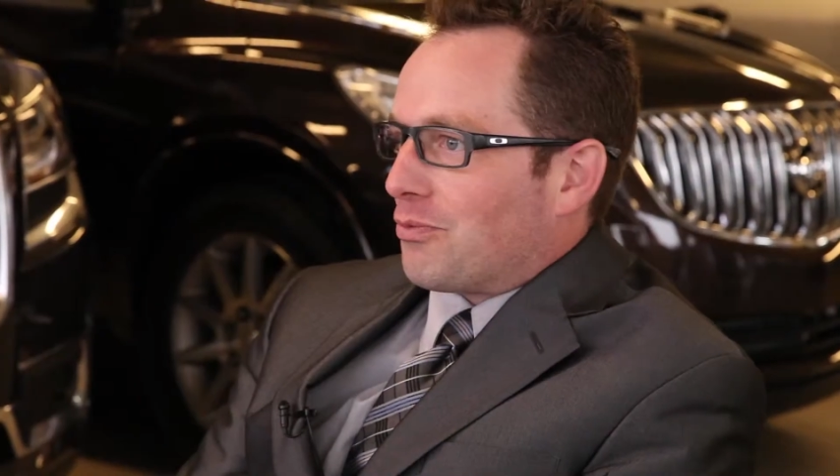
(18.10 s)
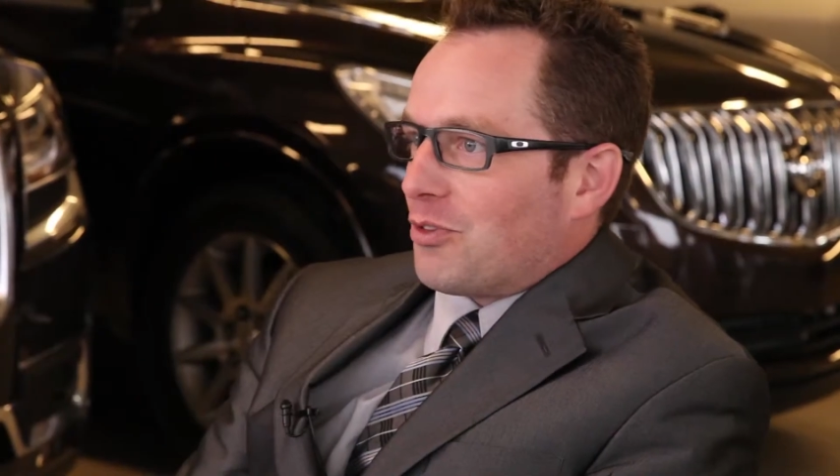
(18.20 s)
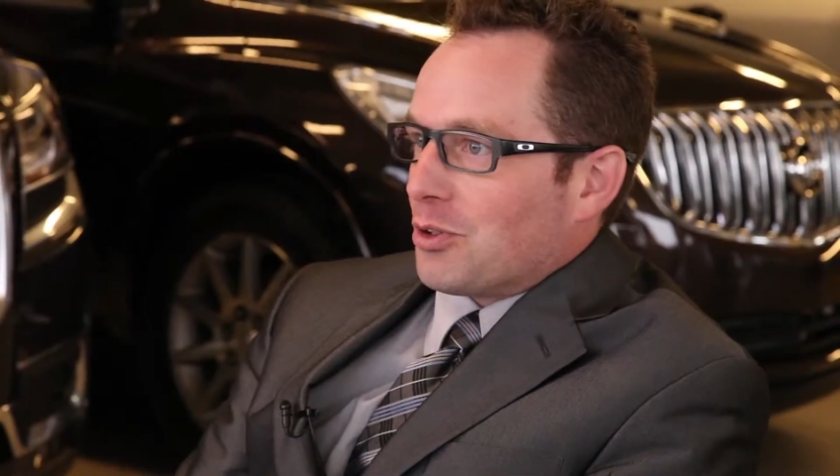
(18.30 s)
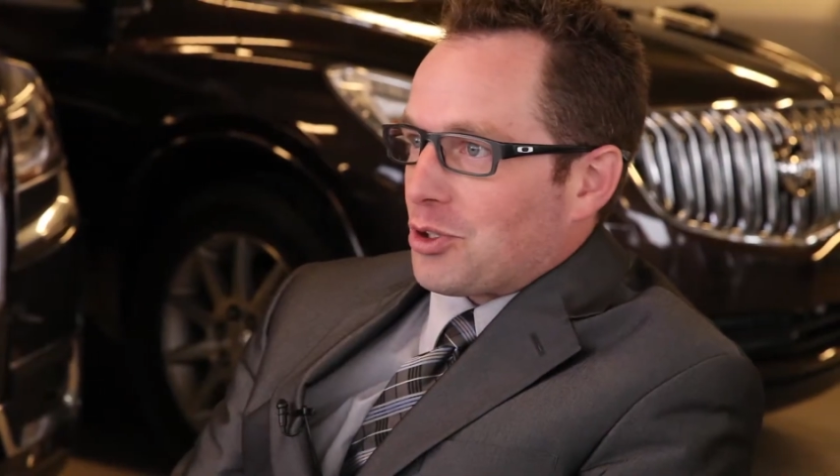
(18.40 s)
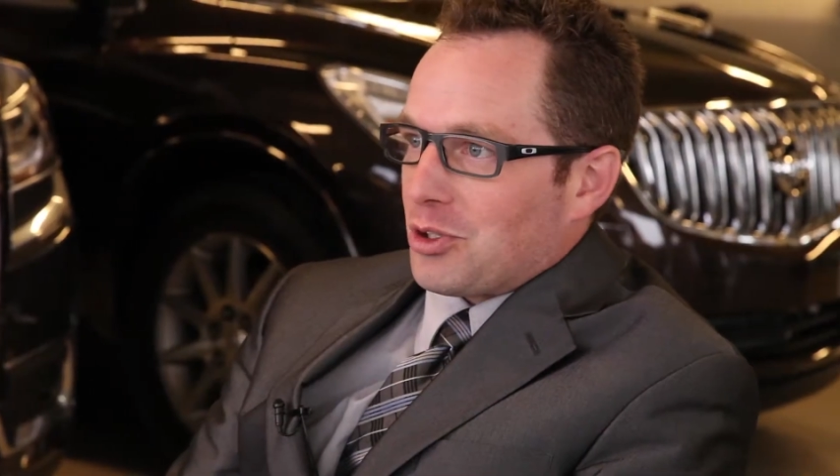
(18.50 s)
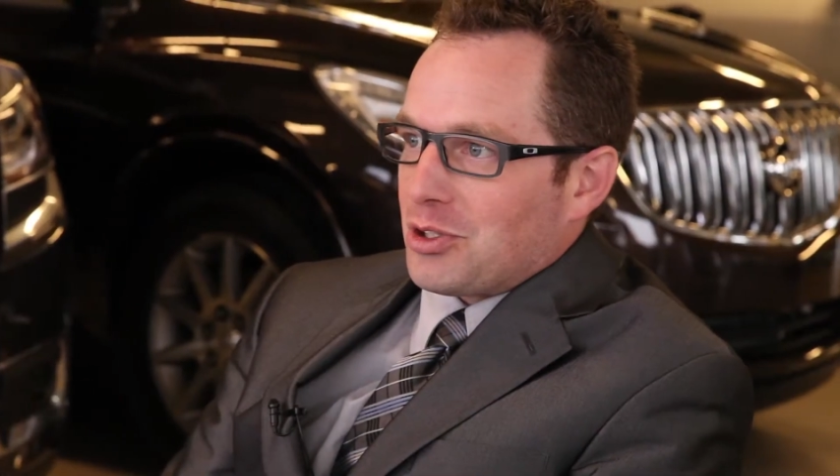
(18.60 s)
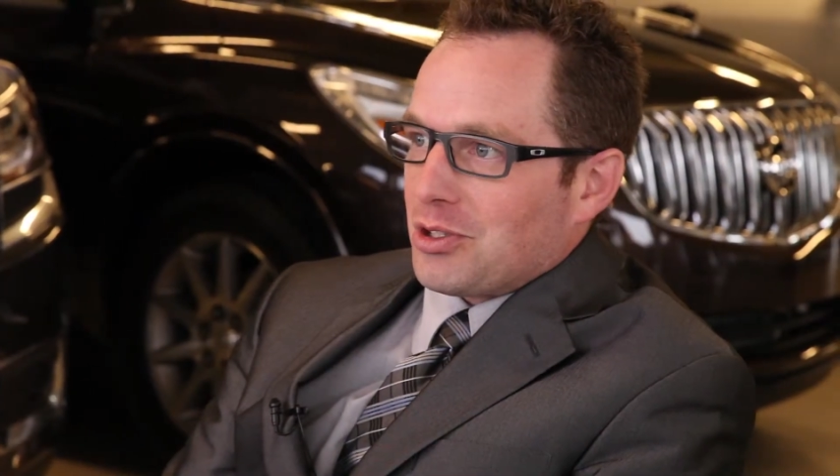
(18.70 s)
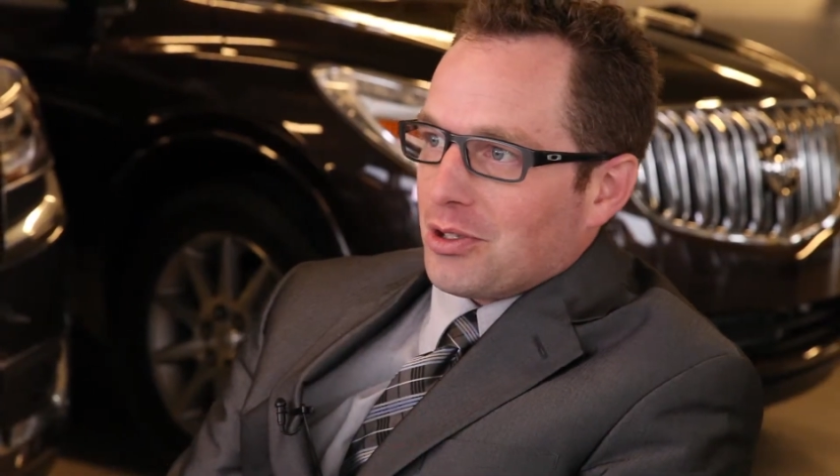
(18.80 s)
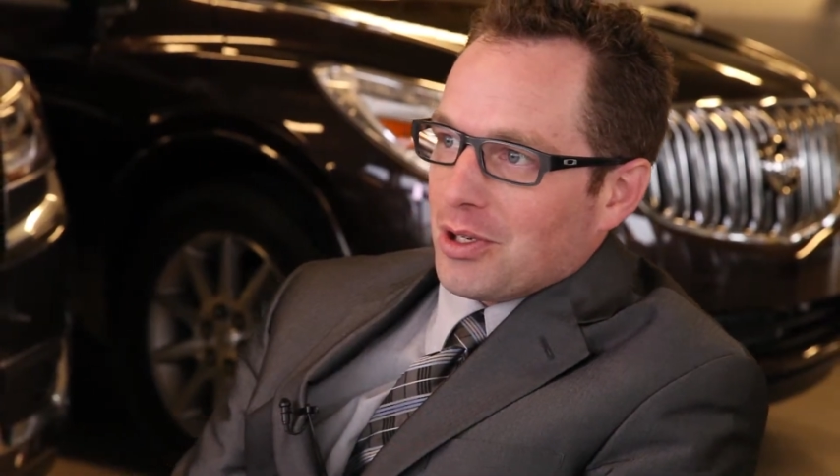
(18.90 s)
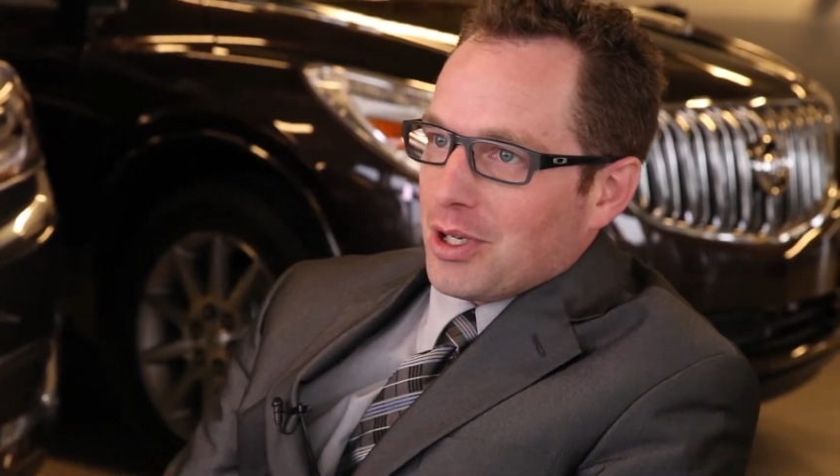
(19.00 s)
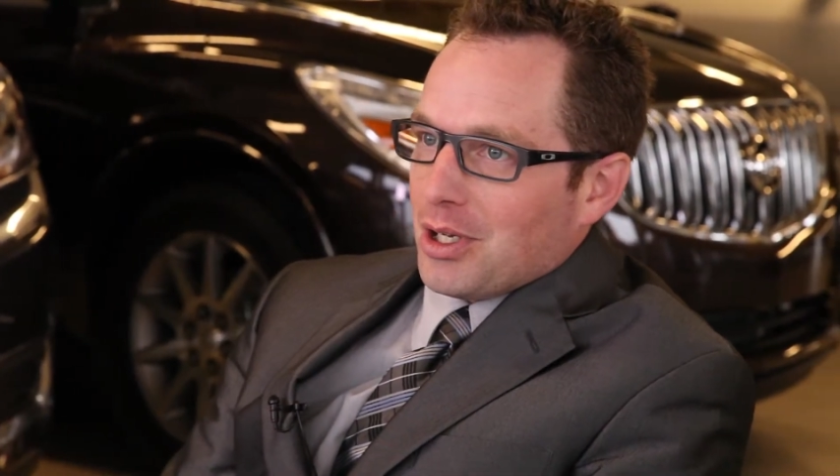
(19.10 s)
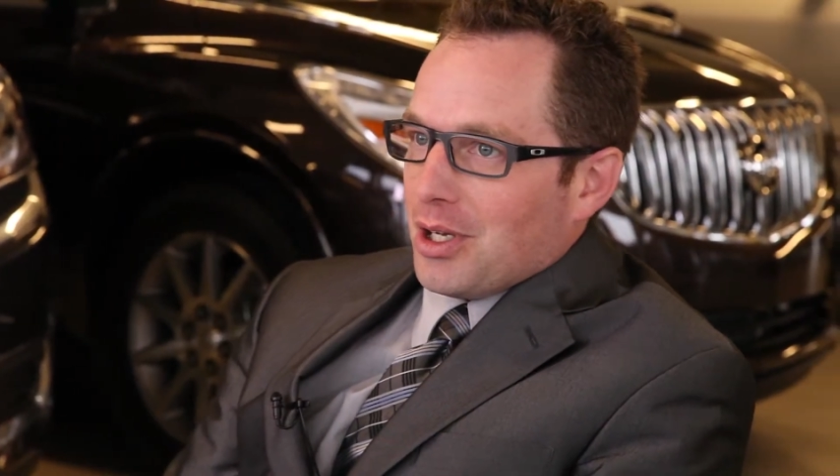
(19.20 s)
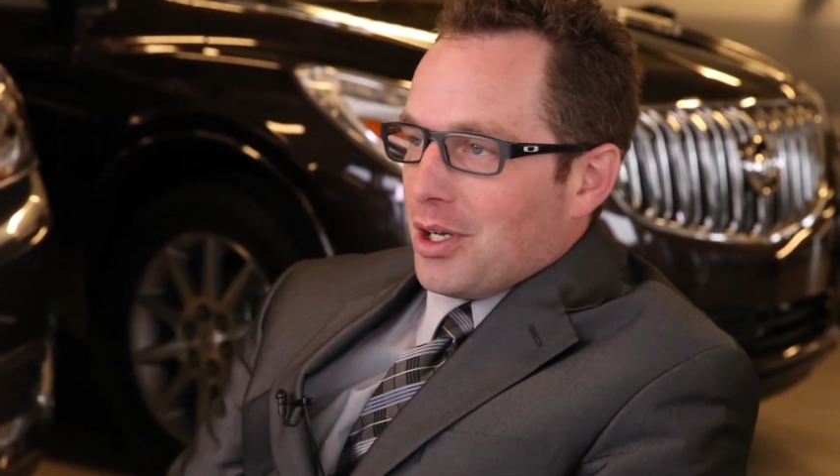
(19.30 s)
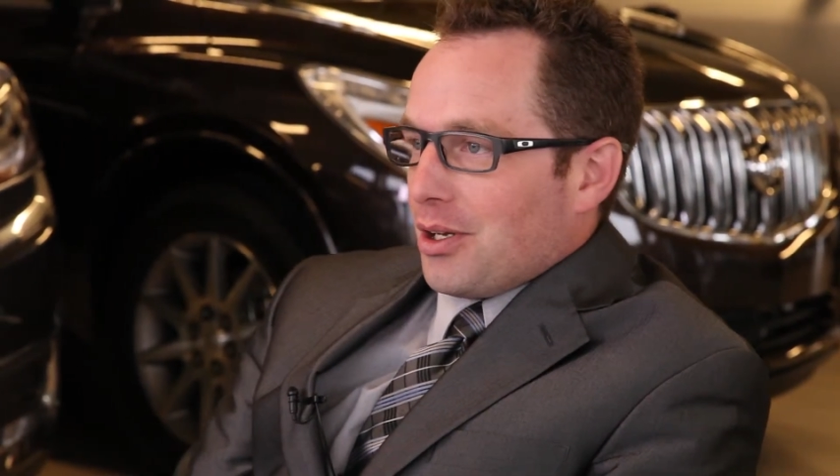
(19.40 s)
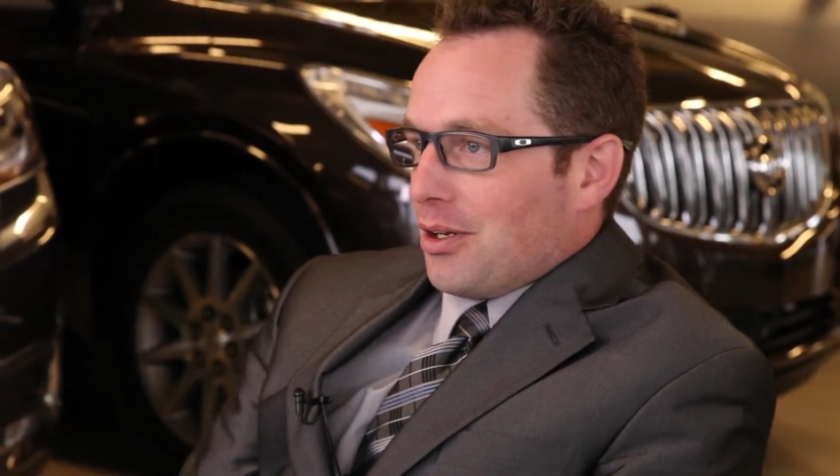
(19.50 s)
feels good to,
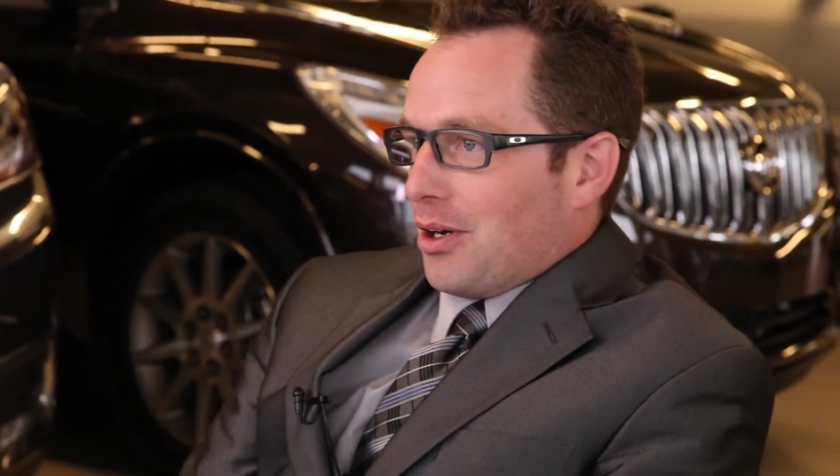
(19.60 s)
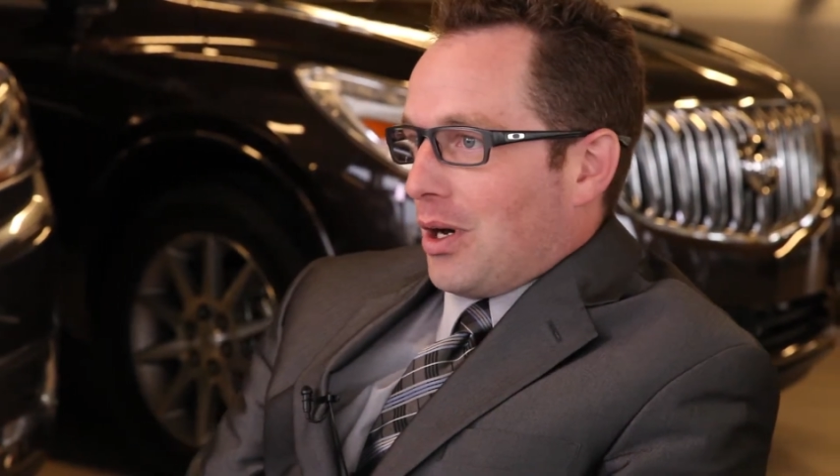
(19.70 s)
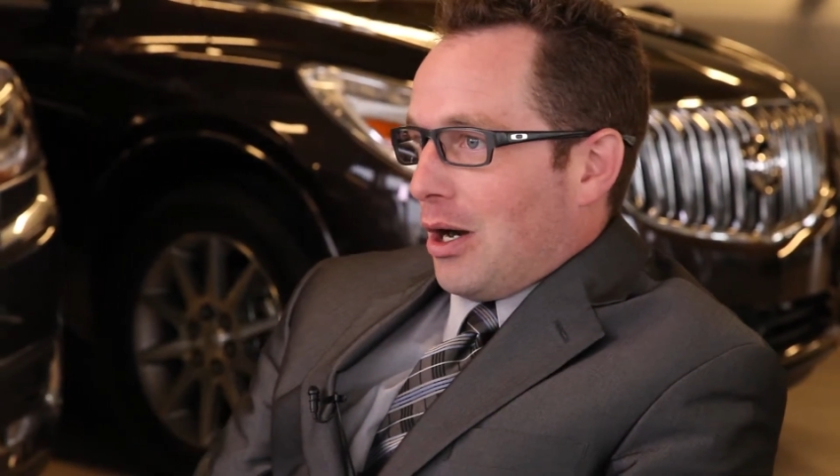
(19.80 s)
you know,